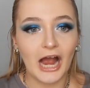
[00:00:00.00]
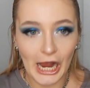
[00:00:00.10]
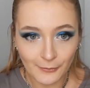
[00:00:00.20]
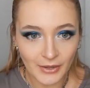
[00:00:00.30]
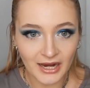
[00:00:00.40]

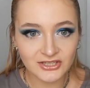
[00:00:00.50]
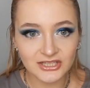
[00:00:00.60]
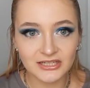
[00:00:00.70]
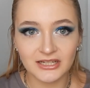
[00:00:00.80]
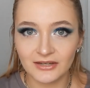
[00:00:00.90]
I'm
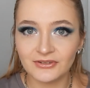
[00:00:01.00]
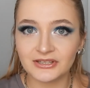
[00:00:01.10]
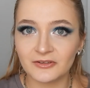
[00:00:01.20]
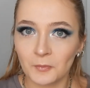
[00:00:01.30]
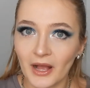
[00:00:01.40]
actually
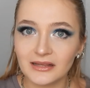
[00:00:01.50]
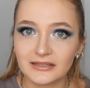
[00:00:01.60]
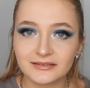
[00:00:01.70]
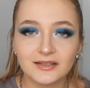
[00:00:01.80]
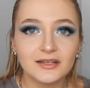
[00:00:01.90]
loving this
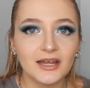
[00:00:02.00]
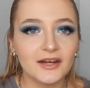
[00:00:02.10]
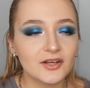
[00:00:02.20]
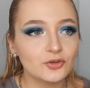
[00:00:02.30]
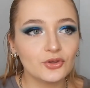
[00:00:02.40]
palette,
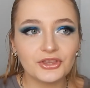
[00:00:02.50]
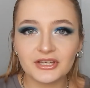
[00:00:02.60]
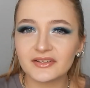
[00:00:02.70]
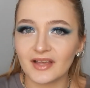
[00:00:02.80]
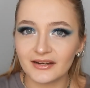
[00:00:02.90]
and I don't
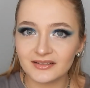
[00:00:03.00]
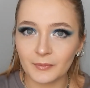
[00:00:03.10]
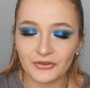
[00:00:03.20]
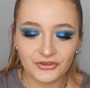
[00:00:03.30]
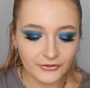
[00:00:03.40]
think it's that
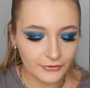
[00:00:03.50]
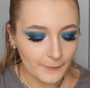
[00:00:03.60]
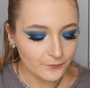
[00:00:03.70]
expensive.